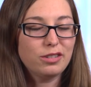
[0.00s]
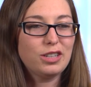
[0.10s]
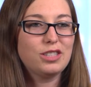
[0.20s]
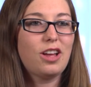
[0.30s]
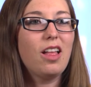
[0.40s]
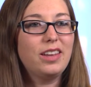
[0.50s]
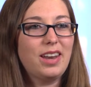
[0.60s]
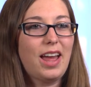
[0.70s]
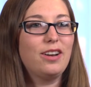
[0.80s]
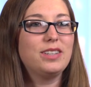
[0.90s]
for a solid
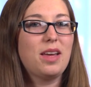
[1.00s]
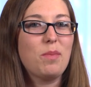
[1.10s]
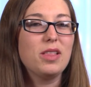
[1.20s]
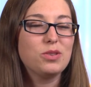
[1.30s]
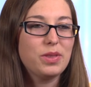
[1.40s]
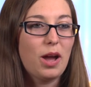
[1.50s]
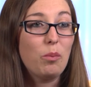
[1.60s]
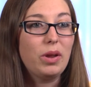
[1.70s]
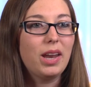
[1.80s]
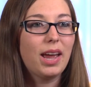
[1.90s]
9 or 10 months
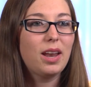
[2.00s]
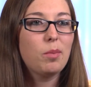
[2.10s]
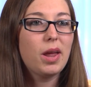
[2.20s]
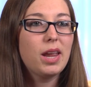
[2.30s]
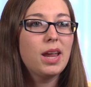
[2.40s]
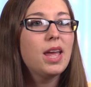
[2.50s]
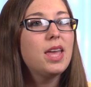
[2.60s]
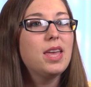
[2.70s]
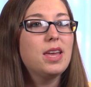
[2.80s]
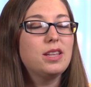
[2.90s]
without meeting anybody.
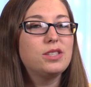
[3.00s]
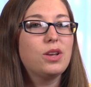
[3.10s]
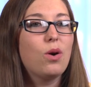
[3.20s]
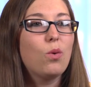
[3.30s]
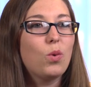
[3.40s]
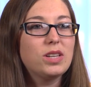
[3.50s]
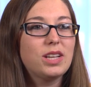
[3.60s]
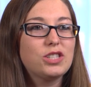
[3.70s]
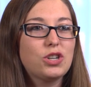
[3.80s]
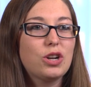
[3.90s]
And so once
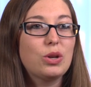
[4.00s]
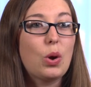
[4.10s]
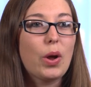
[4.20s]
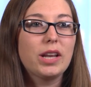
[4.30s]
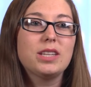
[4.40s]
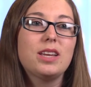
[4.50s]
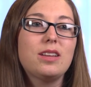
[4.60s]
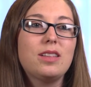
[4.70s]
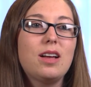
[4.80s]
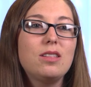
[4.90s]
I started going to
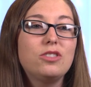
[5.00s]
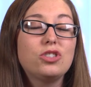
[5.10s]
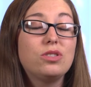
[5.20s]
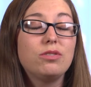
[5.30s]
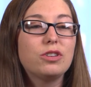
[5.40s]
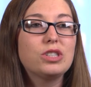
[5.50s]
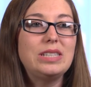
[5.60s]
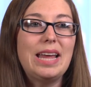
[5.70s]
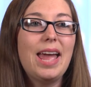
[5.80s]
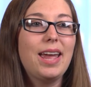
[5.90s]
Hillel, just the
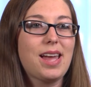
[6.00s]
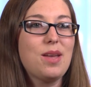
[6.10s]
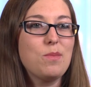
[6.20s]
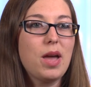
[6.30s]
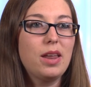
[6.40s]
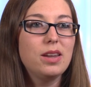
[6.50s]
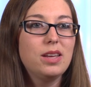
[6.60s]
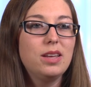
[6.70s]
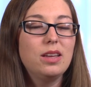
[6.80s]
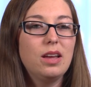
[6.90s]
first day I met
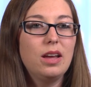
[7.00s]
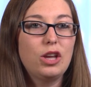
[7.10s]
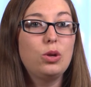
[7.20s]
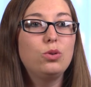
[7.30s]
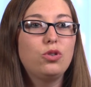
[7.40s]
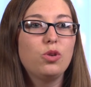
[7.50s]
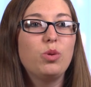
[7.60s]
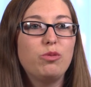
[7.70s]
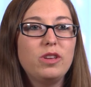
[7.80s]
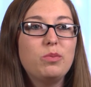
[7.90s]
a huge group
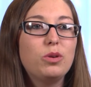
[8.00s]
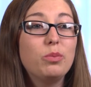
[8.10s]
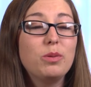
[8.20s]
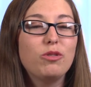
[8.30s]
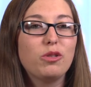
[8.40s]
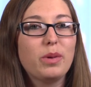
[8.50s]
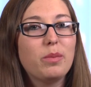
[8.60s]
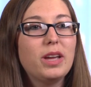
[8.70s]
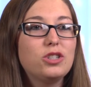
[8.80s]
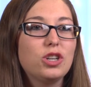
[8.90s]
of people from my
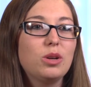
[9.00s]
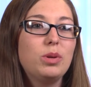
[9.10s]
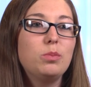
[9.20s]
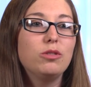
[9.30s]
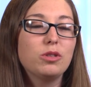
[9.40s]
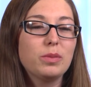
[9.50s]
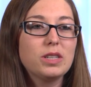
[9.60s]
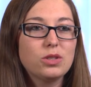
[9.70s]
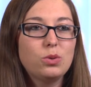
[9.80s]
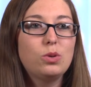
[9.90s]
major, people from my
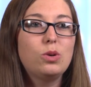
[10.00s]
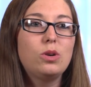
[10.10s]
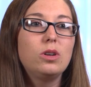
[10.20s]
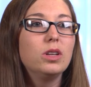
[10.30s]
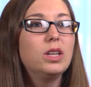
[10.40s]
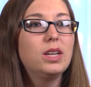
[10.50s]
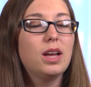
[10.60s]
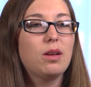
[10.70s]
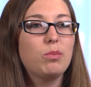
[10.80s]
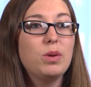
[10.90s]
school,
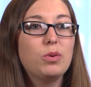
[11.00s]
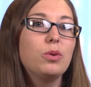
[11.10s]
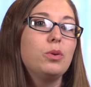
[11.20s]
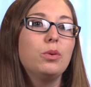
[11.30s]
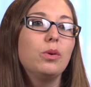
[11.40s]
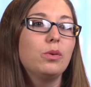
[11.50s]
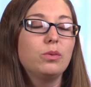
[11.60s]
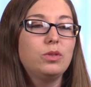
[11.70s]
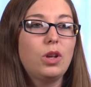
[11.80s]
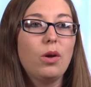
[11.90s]
people who
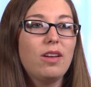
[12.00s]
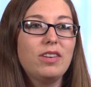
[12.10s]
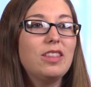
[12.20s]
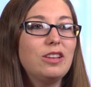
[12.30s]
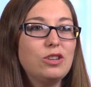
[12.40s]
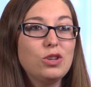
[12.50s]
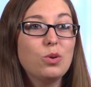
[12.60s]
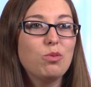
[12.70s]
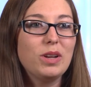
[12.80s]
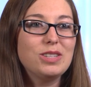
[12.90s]
don't have anything to do
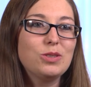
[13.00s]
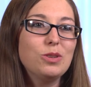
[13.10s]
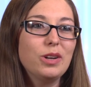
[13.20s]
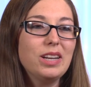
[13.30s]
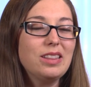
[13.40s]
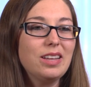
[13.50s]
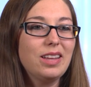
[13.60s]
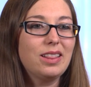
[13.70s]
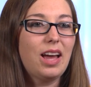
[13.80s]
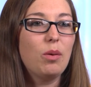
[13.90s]
with my school or anything
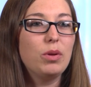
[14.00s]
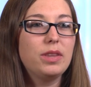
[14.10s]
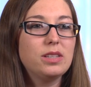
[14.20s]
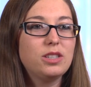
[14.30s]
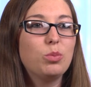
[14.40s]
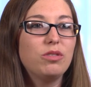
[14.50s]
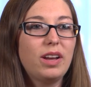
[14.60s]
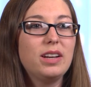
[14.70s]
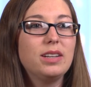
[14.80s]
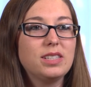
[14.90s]
like that, but they still
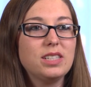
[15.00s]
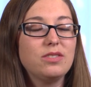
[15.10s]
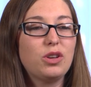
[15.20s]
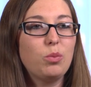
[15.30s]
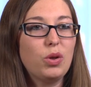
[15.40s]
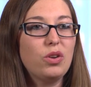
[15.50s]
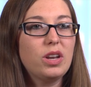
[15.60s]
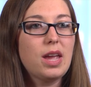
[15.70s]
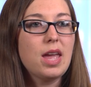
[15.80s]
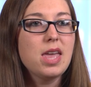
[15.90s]
provided a sense of
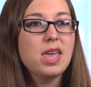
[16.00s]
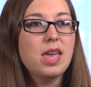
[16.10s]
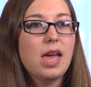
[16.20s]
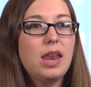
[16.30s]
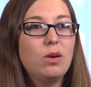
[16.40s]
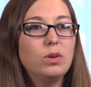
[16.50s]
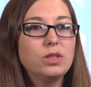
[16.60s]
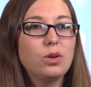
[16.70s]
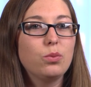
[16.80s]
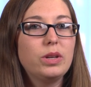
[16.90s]
community. And it
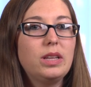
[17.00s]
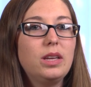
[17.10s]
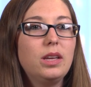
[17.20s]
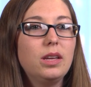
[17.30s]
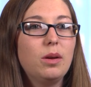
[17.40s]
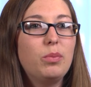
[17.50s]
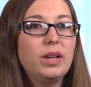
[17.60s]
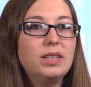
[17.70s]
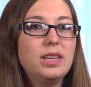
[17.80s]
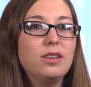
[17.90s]
was really a
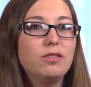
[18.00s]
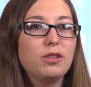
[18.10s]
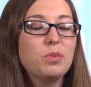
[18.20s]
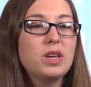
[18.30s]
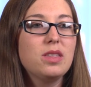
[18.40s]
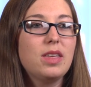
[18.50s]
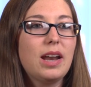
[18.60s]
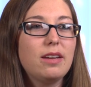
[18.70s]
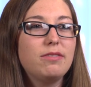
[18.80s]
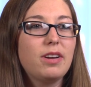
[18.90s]
big deal for me
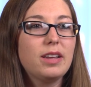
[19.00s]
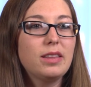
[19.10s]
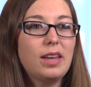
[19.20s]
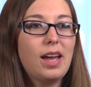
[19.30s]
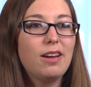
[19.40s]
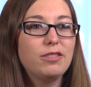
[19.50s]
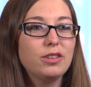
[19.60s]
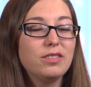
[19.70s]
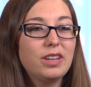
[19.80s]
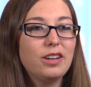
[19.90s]
that I finally,
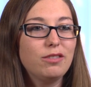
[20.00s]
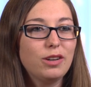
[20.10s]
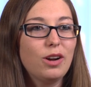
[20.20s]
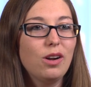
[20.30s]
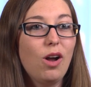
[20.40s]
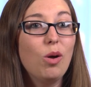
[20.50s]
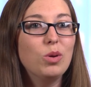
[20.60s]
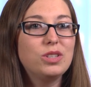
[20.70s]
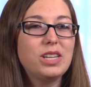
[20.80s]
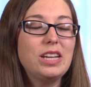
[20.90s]
after living here for
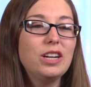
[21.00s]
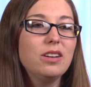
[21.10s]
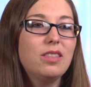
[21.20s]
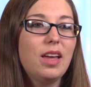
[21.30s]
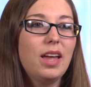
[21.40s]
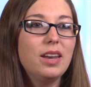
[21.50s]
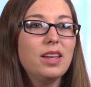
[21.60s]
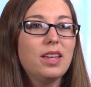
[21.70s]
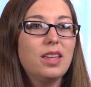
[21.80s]
almost a year, that